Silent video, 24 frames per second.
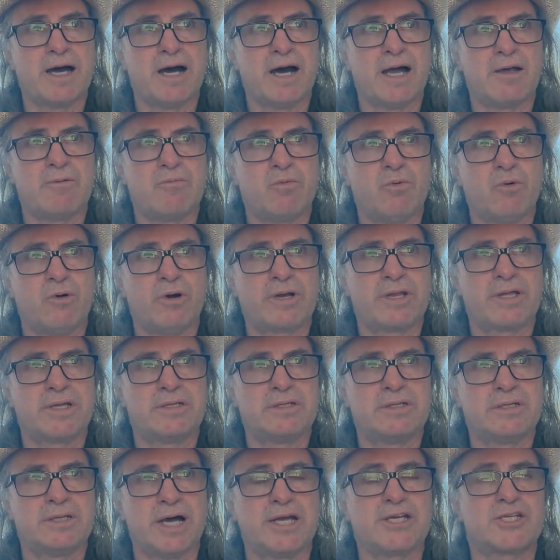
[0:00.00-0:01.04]

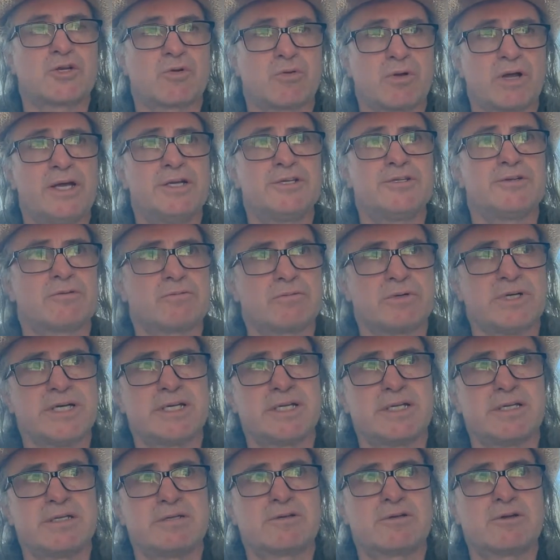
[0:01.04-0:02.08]
I tried to
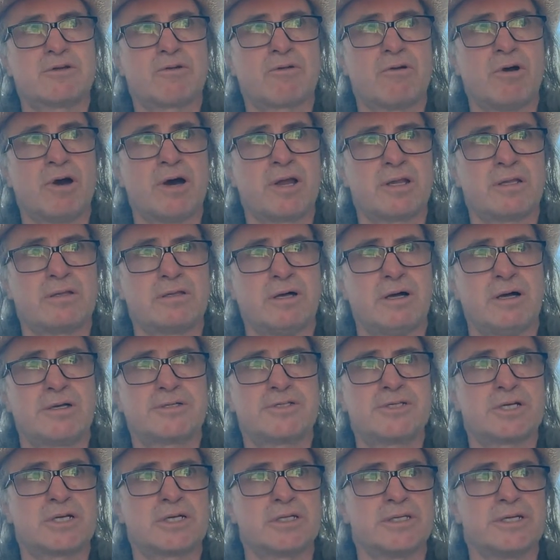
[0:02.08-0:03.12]
write it
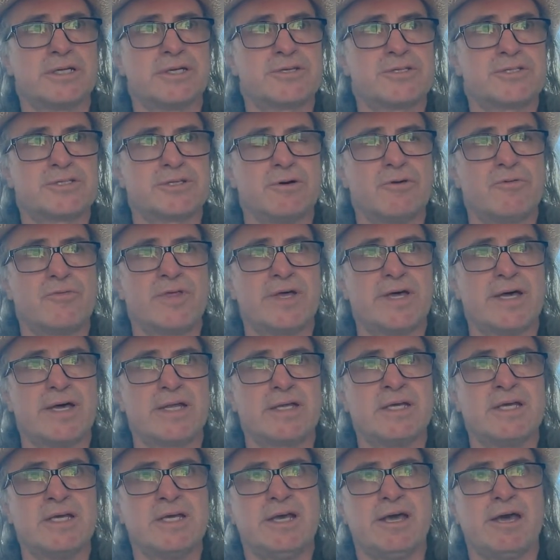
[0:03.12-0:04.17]
chronologically so
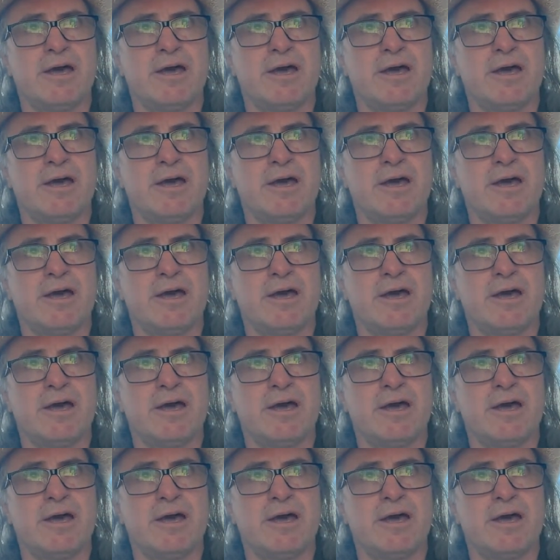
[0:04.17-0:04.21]
that